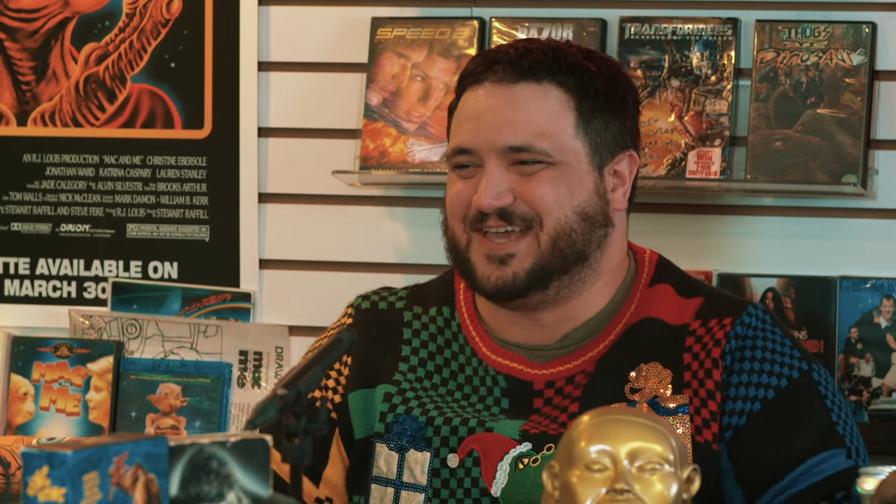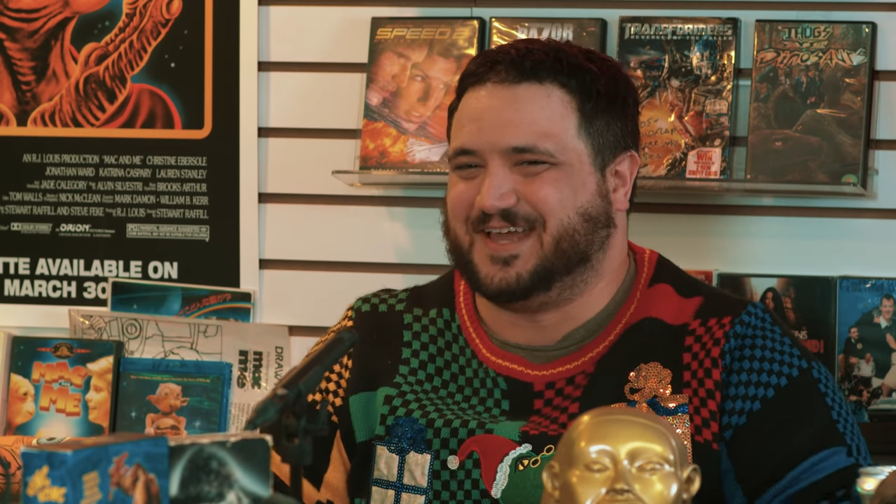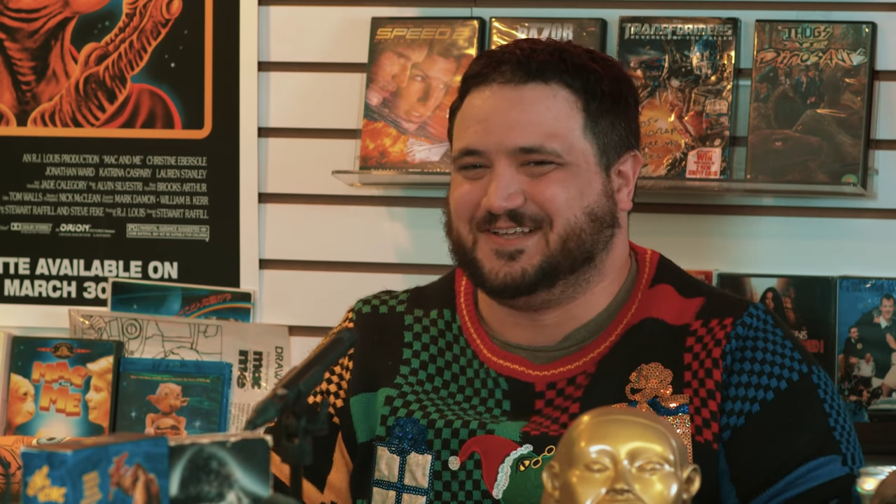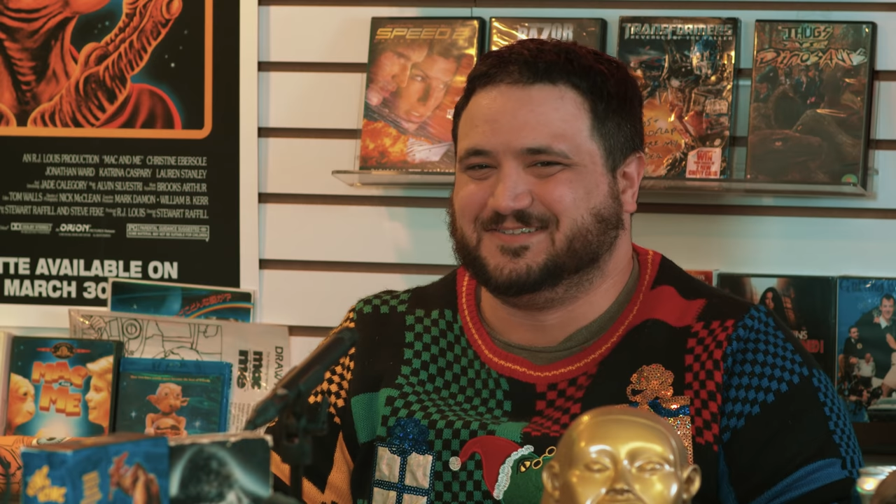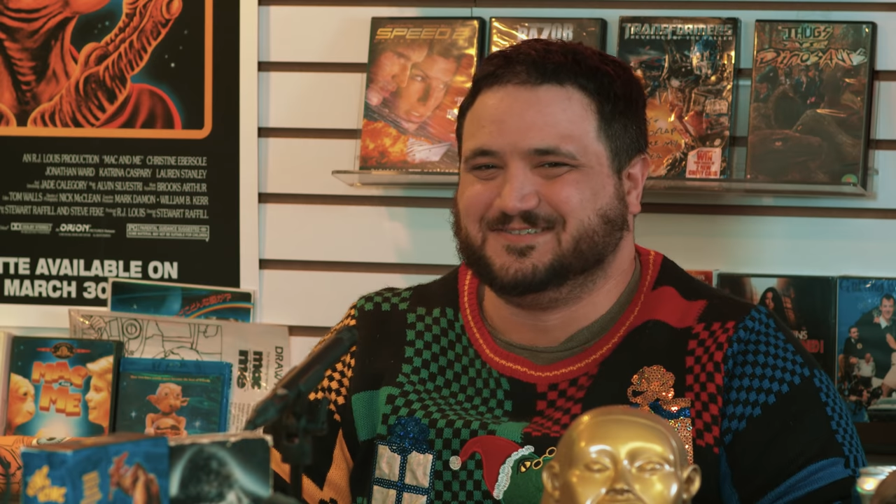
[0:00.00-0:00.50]

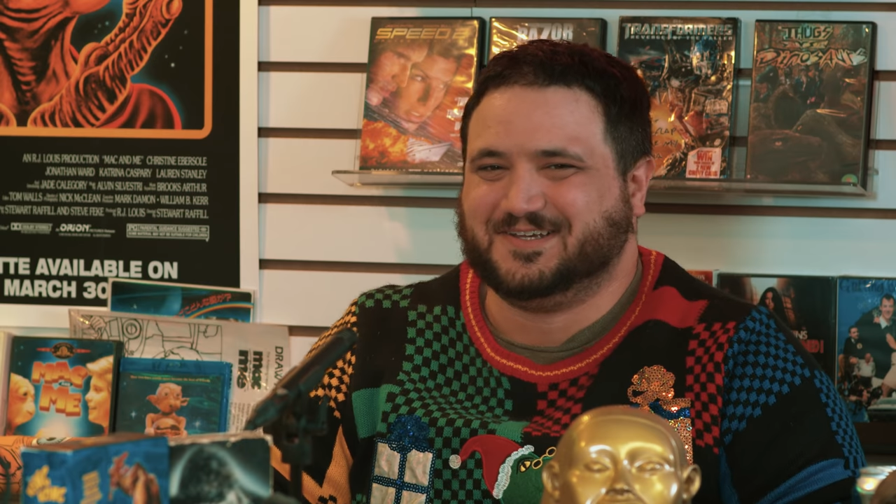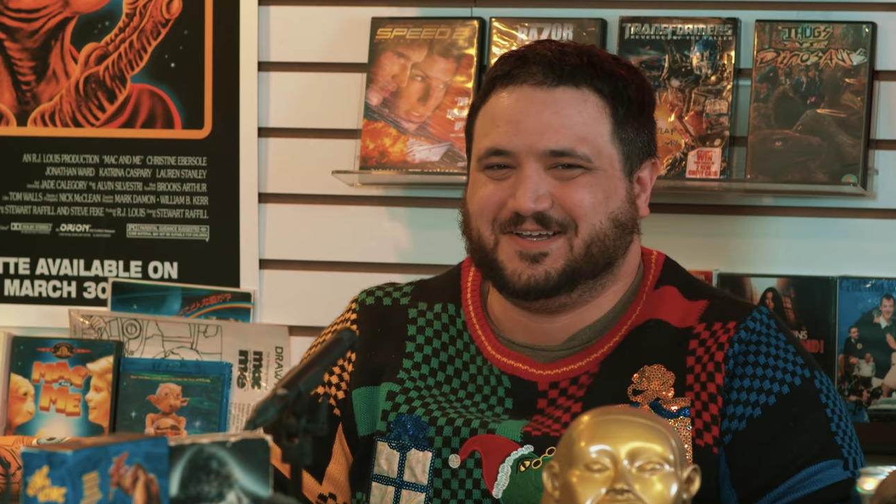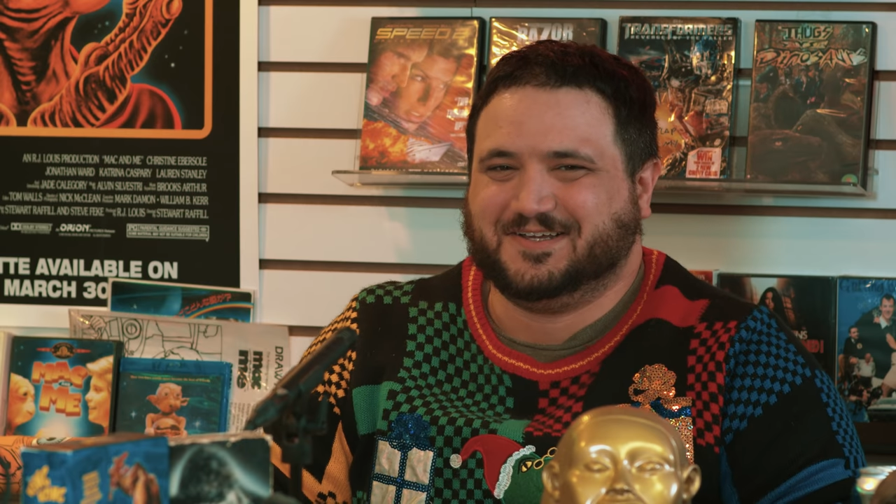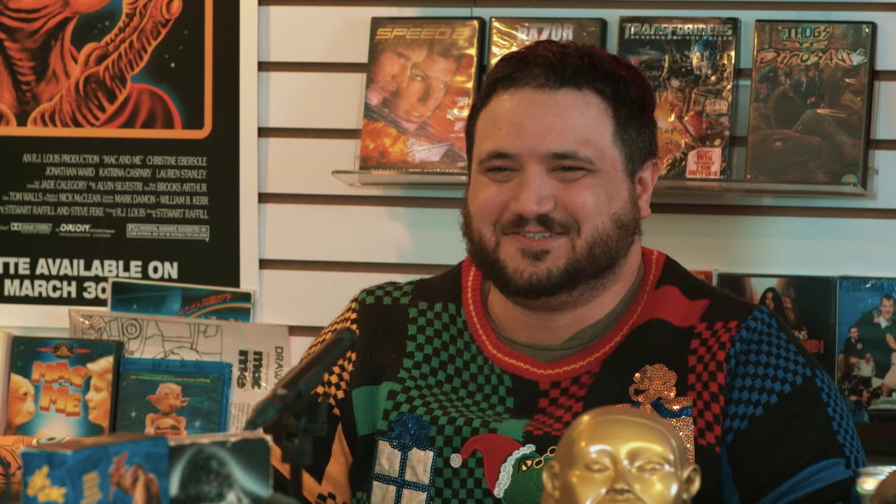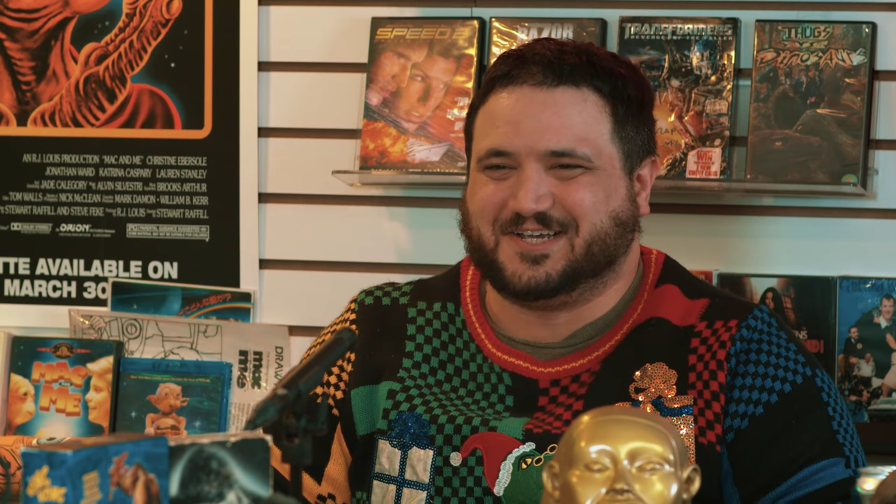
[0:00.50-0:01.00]
and
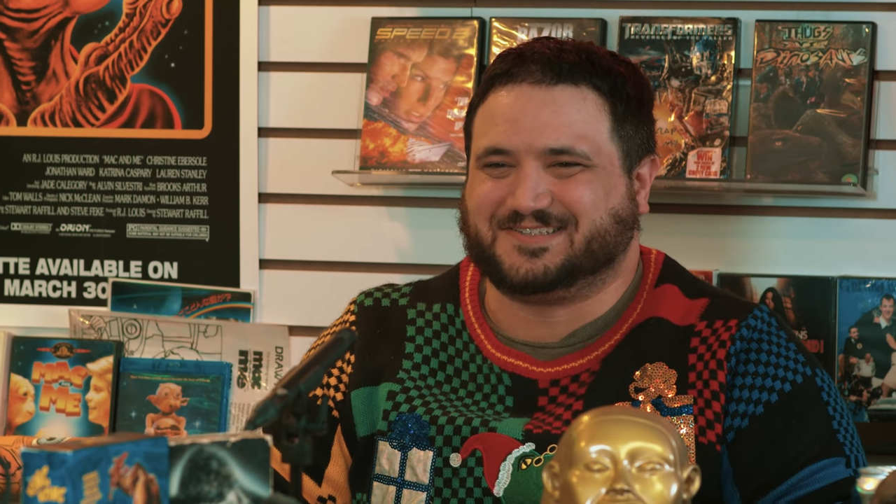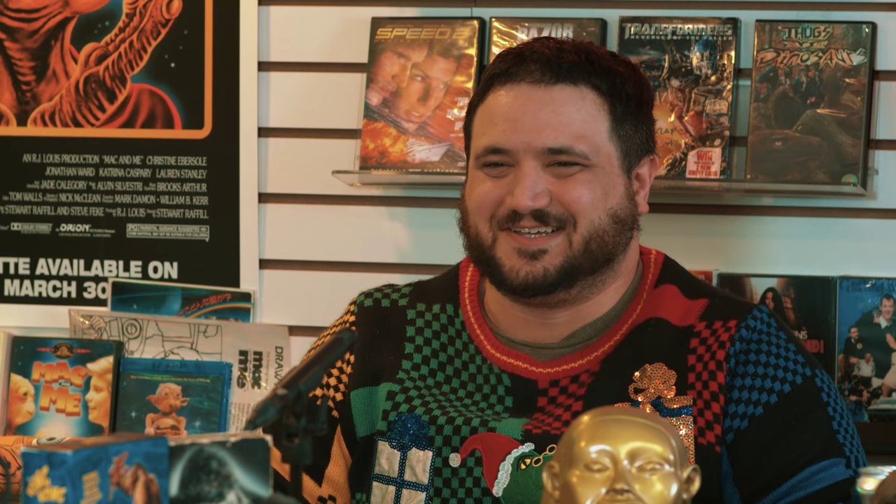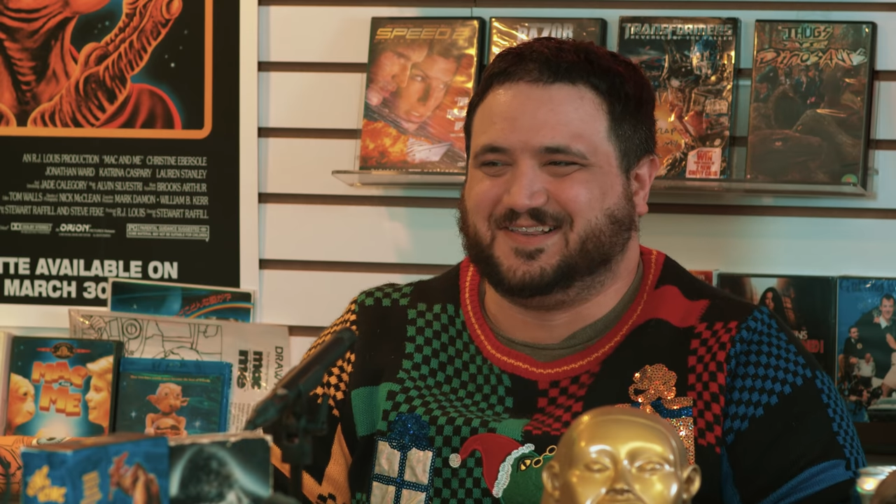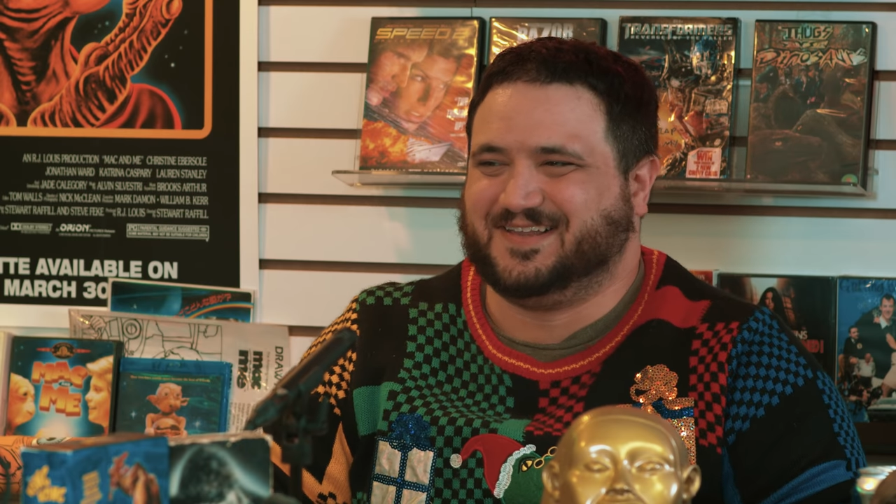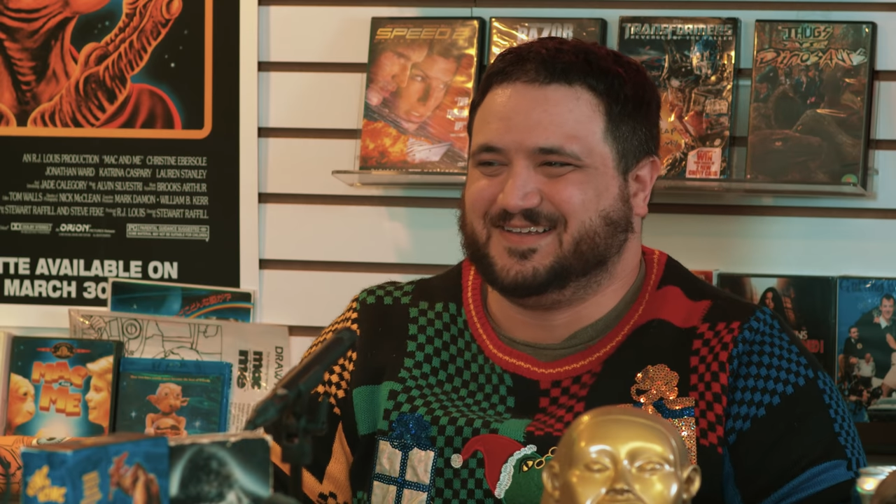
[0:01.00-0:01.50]

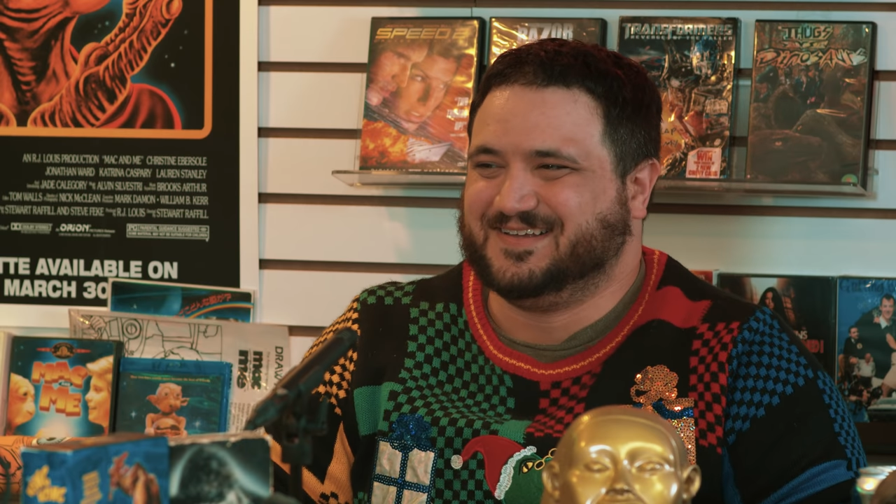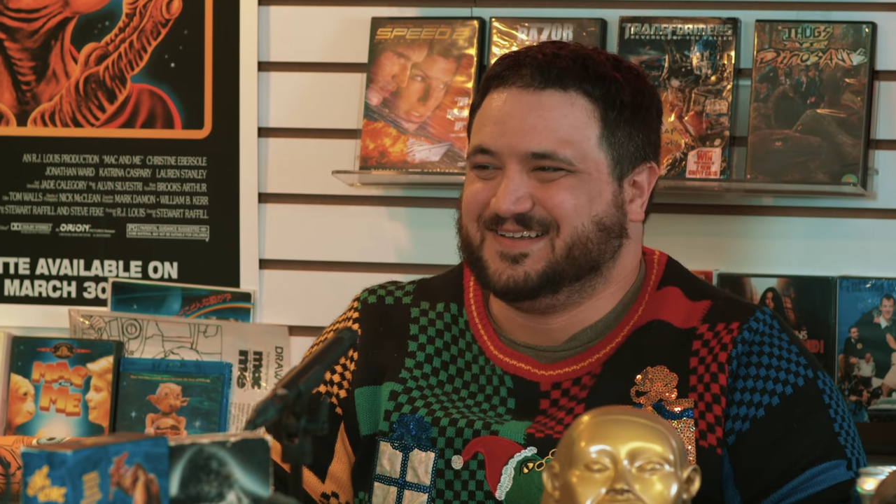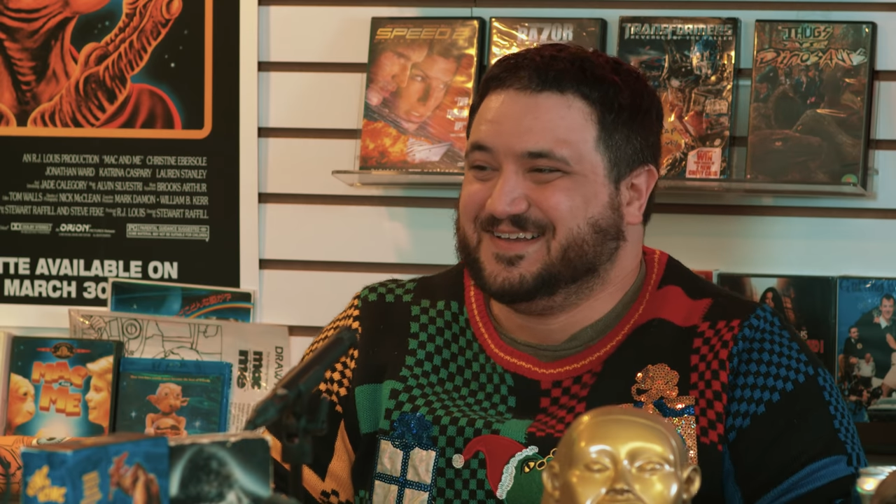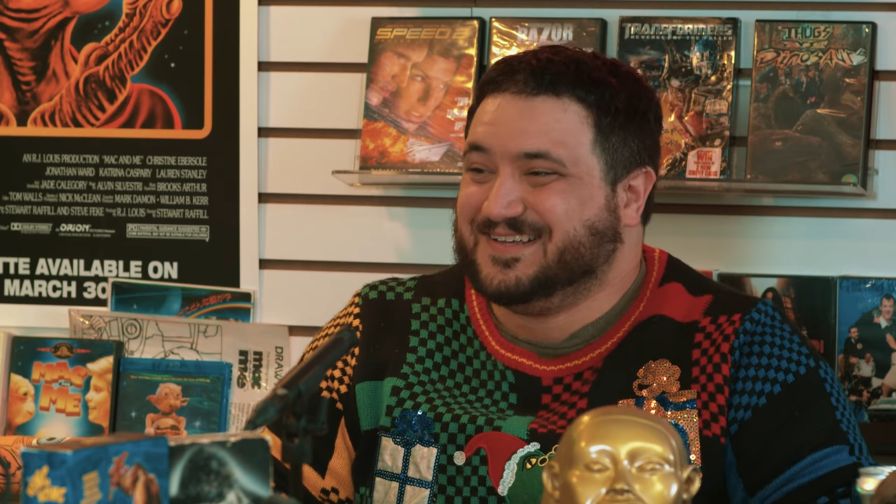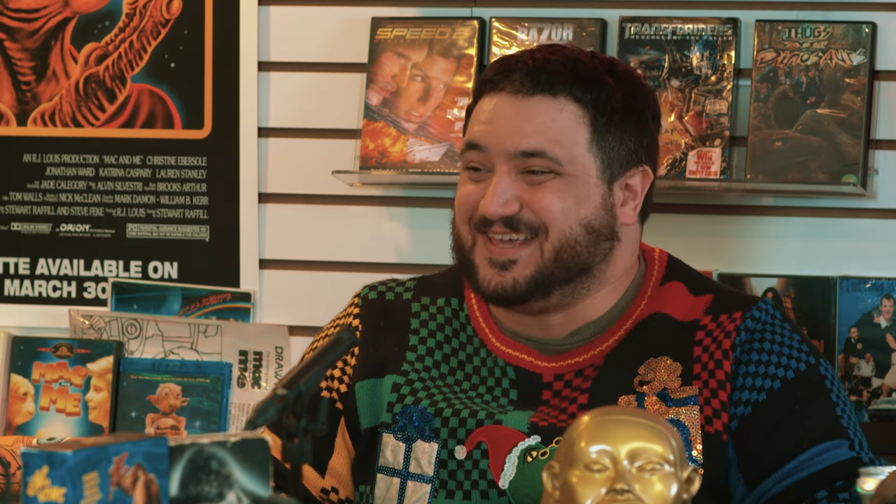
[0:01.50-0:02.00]
Jessica. They literally just